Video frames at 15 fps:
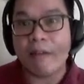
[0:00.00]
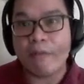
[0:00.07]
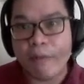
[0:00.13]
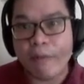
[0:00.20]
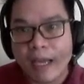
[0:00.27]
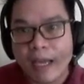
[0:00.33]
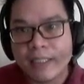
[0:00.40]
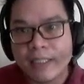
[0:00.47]

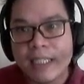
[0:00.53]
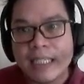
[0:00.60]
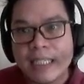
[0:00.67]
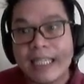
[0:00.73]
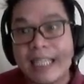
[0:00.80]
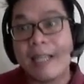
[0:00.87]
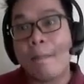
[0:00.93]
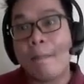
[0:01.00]
affect
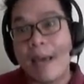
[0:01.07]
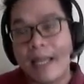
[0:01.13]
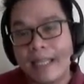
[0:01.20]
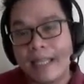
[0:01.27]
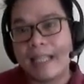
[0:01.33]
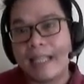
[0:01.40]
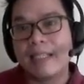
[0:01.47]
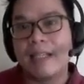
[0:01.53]
the
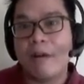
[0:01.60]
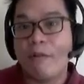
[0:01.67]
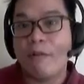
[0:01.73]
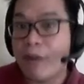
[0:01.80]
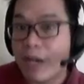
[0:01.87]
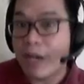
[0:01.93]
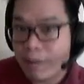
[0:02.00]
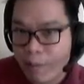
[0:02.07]
dependent
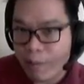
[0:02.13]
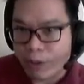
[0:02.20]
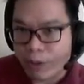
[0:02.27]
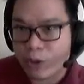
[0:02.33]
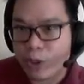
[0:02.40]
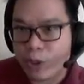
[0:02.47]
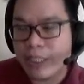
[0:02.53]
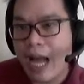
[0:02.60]

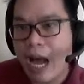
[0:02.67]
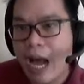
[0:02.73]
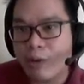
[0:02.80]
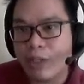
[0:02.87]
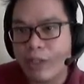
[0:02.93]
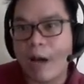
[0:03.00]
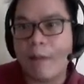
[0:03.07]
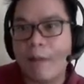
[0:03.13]
variables or the
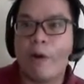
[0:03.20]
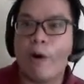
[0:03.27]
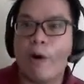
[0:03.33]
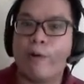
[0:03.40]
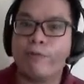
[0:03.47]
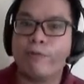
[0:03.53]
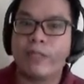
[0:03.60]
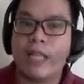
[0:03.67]
outcome
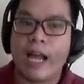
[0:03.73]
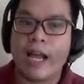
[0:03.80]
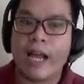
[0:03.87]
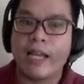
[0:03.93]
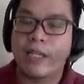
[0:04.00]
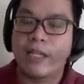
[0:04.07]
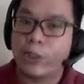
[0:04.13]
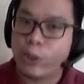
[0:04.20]
of the
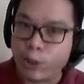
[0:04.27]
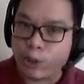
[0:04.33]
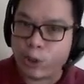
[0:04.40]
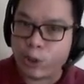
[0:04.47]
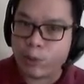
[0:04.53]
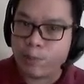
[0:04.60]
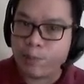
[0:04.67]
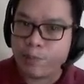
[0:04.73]

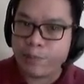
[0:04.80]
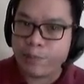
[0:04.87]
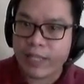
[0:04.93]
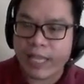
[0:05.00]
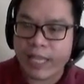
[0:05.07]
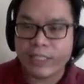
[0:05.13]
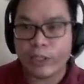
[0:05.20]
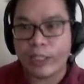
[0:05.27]
research.
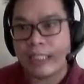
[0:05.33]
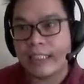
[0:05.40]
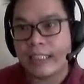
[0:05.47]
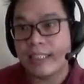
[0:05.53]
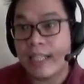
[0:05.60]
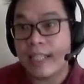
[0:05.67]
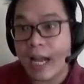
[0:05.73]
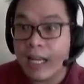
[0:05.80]
Okay, so that's
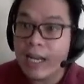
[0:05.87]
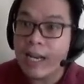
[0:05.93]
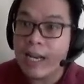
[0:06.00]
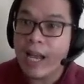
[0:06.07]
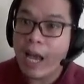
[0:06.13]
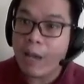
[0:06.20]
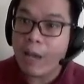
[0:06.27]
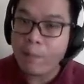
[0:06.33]
null
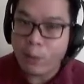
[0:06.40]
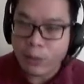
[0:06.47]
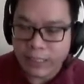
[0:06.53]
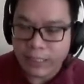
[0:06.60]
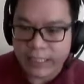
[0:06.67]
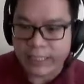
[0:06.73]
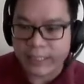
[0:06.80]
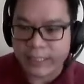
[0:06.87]

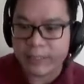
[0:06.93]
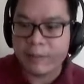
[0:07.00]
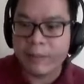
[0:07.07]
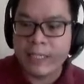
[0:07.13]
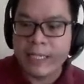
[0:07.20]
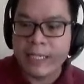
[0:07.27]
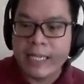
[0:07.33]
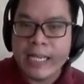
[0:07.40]
hypothesis.
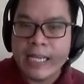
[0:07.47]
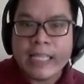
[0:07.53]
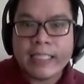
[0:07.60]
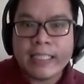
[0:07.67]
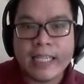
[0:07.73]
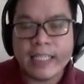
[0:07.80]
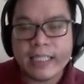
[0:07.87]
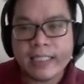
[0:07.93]

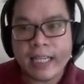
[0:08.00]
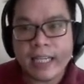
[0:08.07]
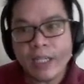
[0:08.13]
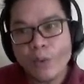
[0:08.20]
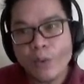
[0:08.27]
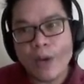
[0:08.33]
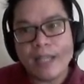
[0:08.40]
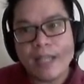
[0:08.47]
Then the
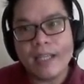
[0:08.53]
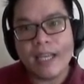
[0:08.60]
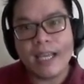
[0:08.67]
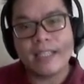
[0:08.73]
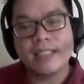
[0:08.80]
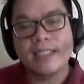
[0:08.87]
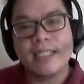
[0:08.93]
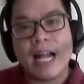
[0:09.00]
second one
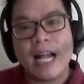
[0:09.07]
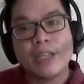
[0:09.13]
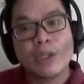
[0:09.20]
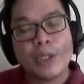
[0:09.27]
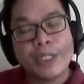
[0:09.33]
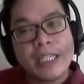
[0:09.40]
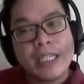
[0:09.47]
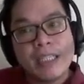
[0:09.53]
is the
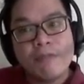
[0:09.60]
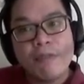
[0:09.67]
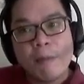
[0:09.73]
alternative